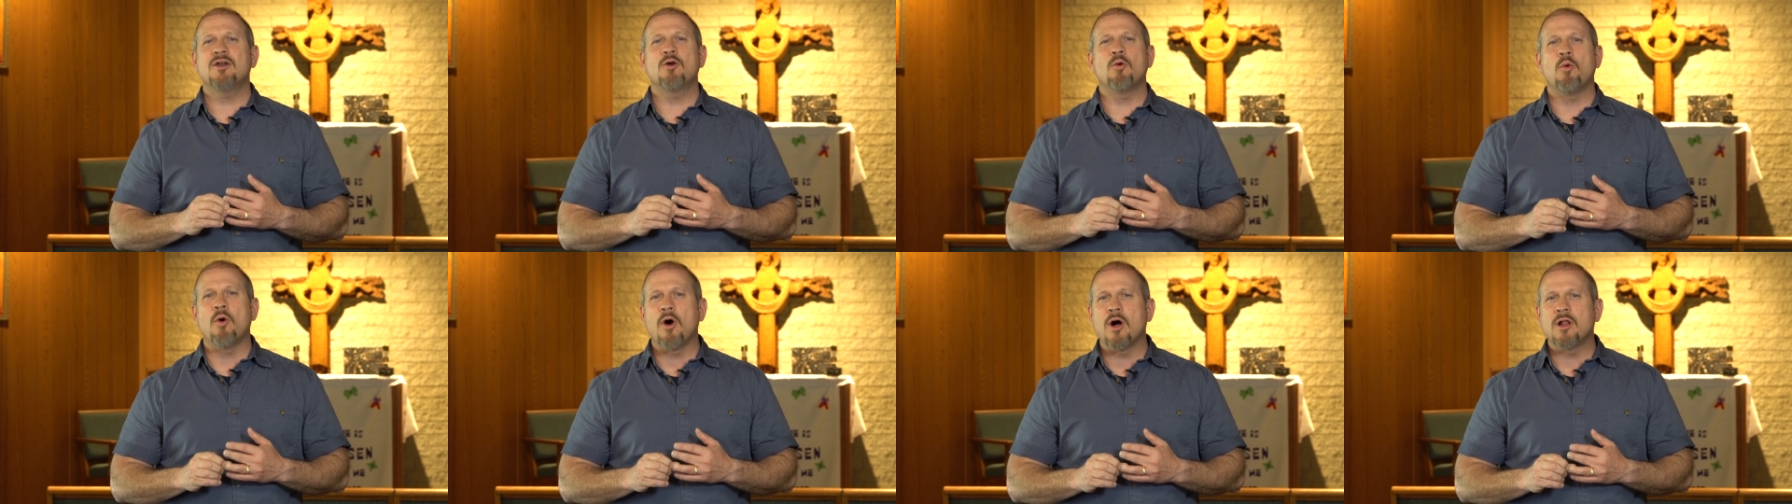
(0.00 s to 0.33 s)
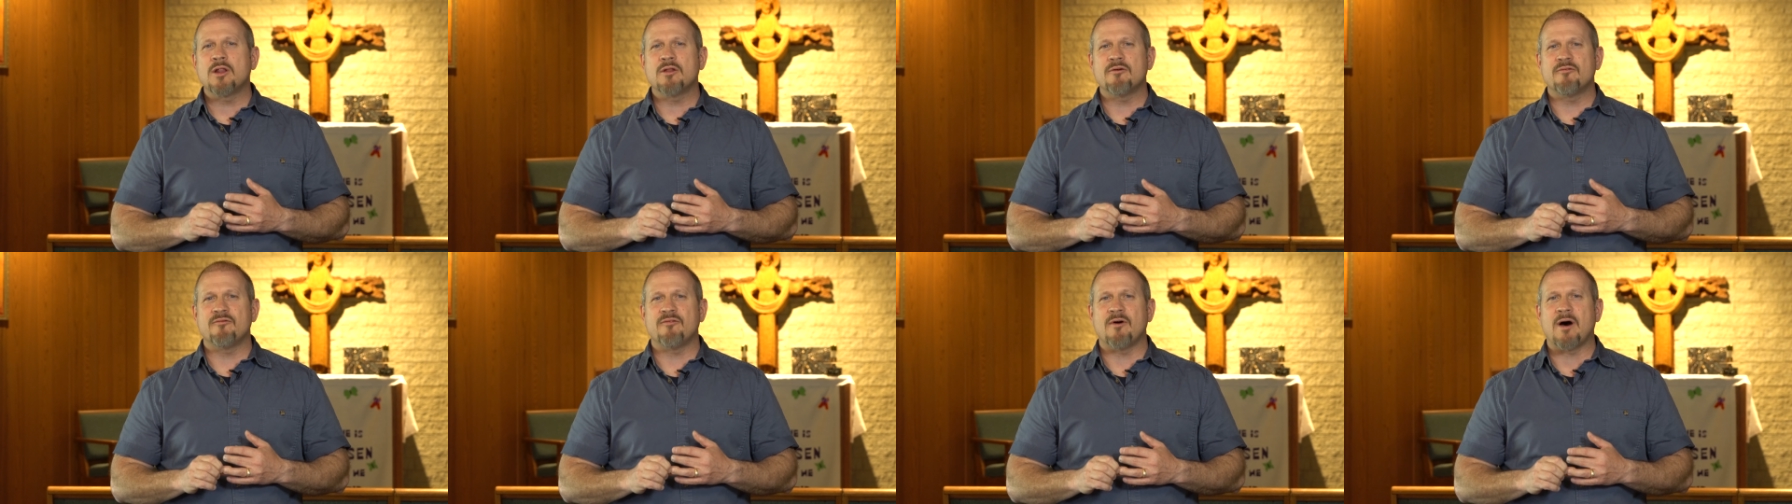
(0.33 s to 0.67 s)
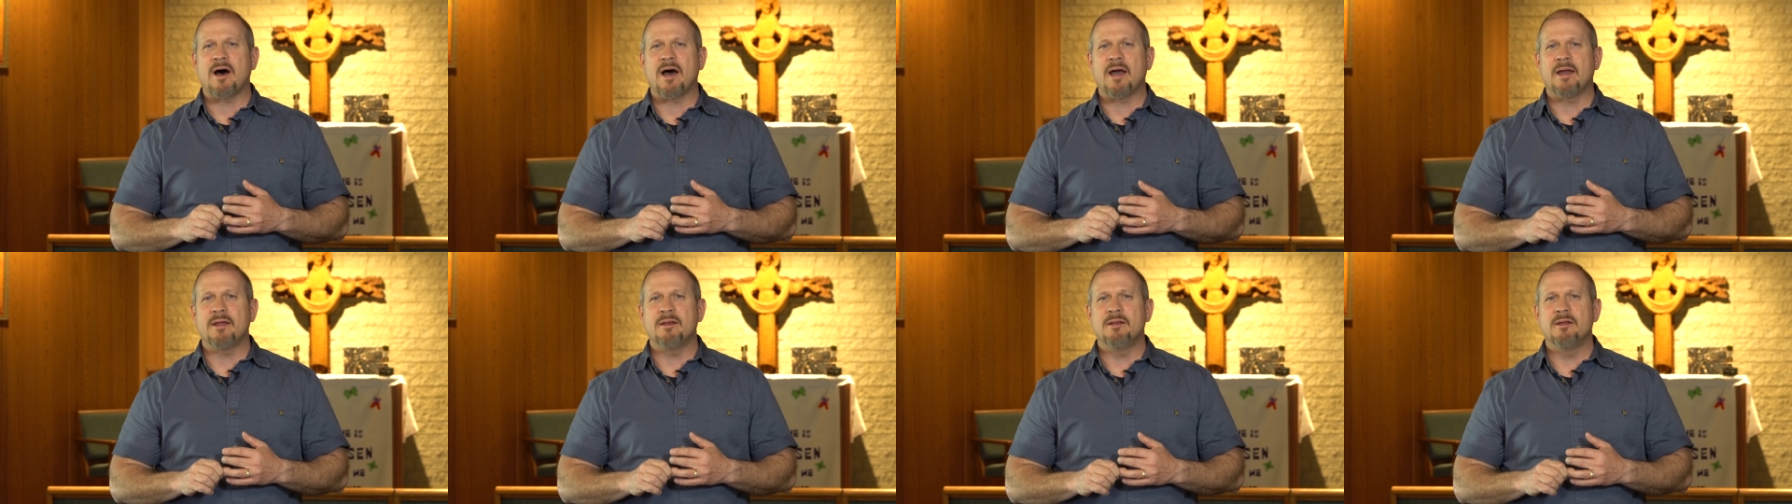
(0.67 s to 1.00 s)

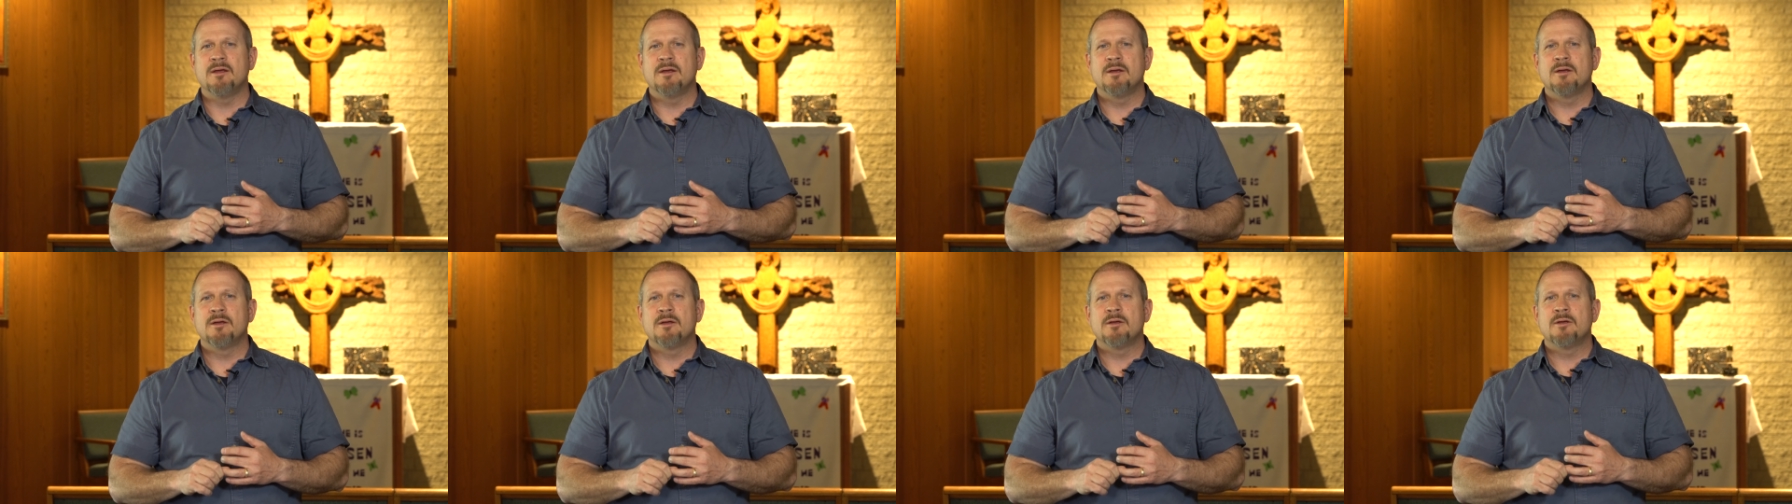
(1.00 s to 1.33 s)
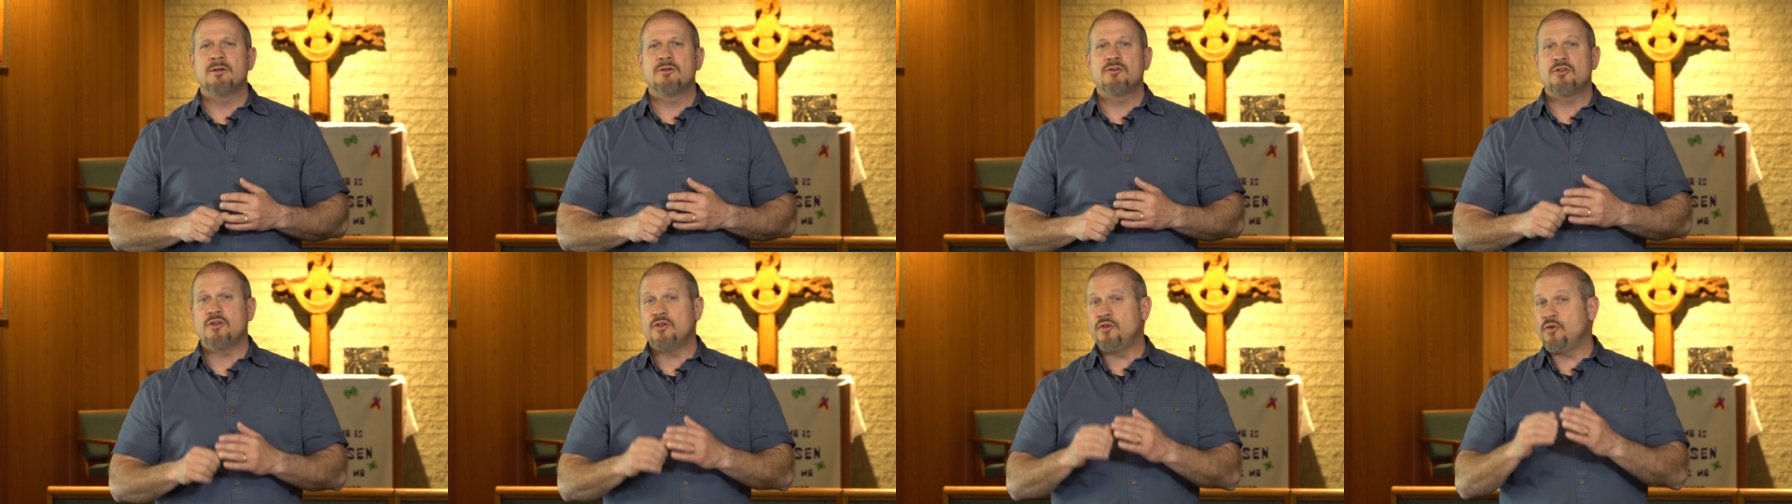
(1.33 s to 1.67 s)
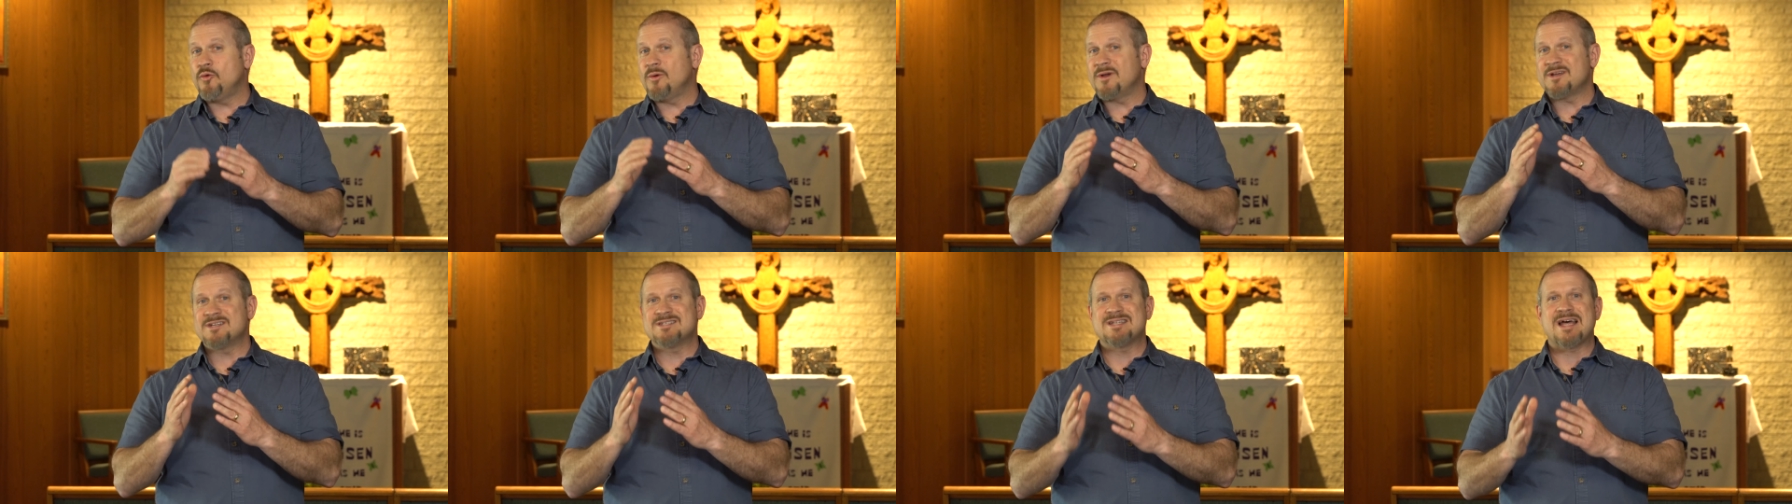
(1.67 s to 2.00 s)
qualified to
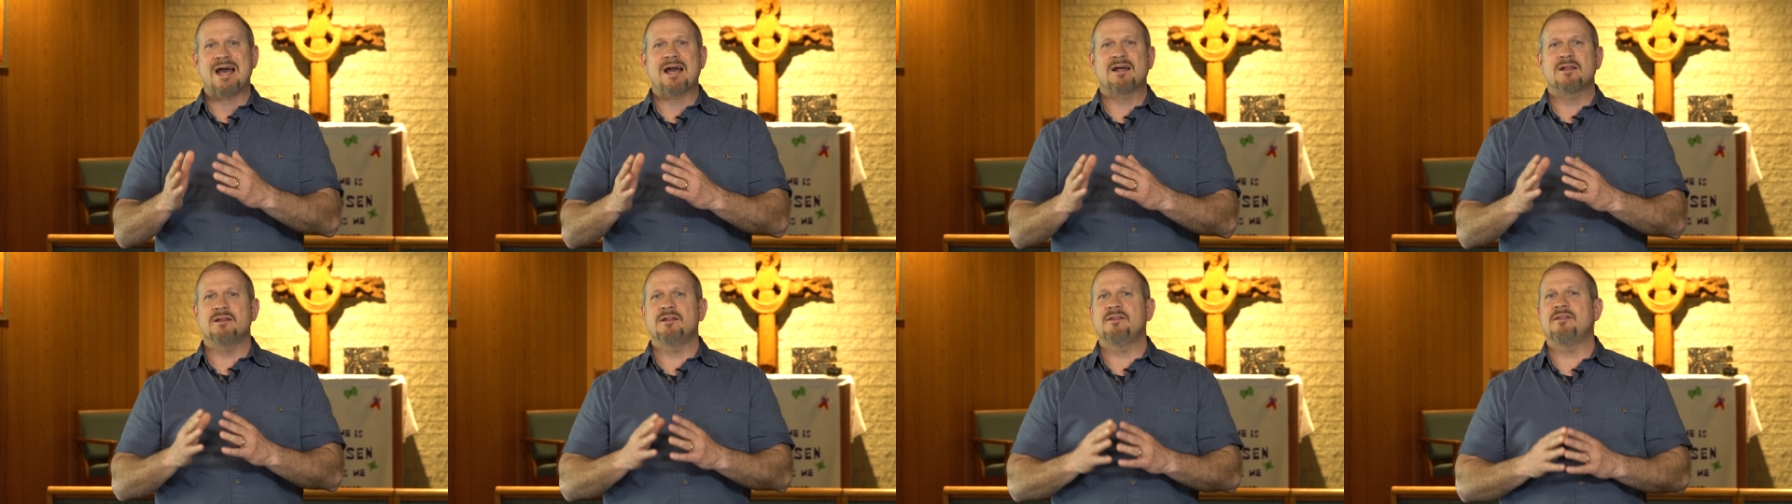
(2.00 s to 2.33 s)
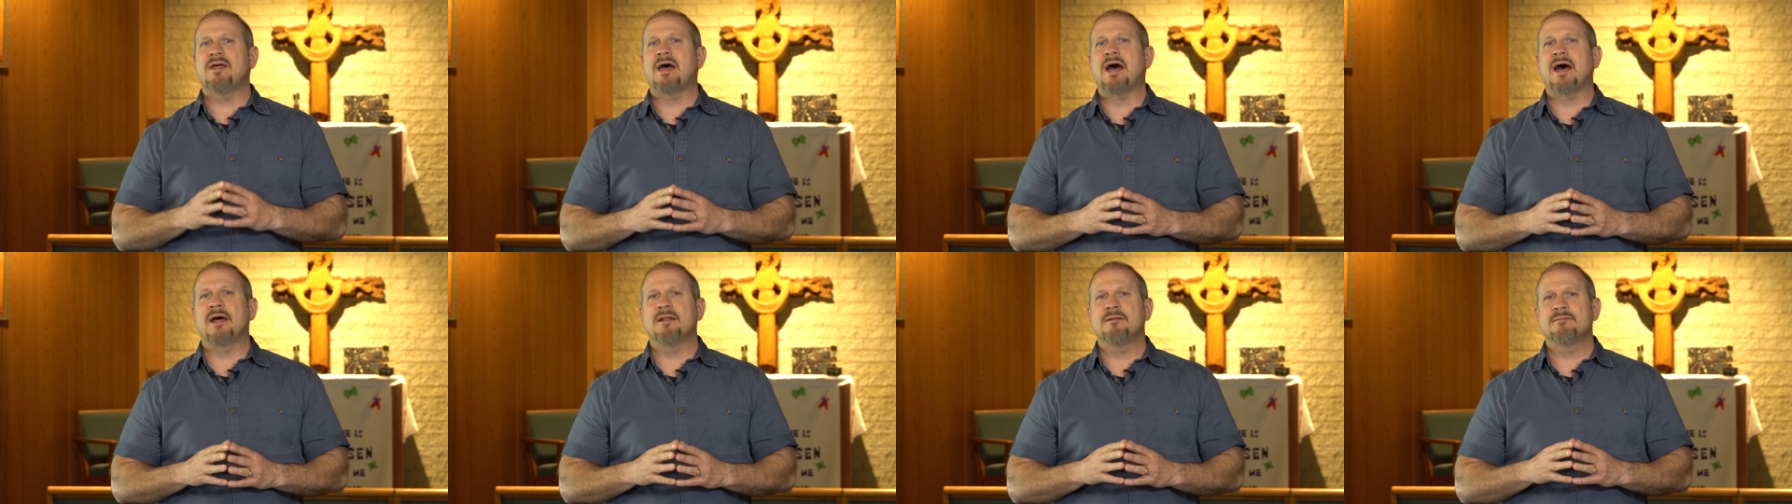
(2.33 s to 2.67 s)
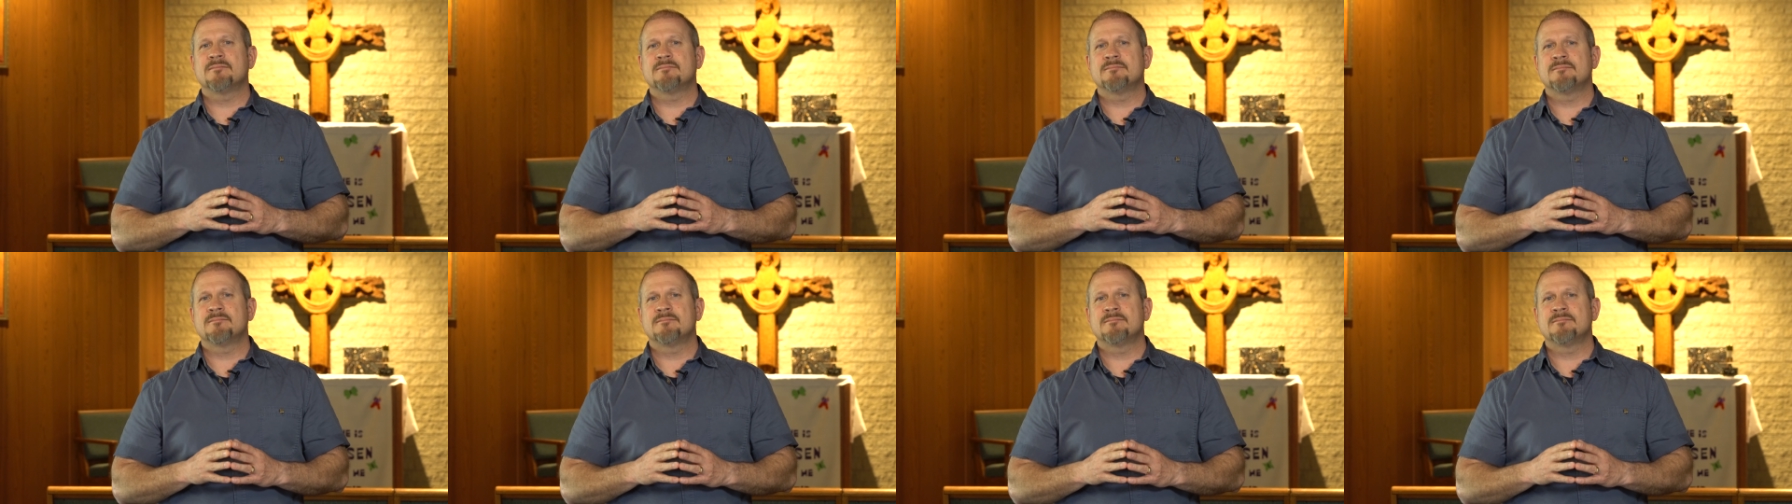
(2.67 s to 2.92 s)
do exactly that.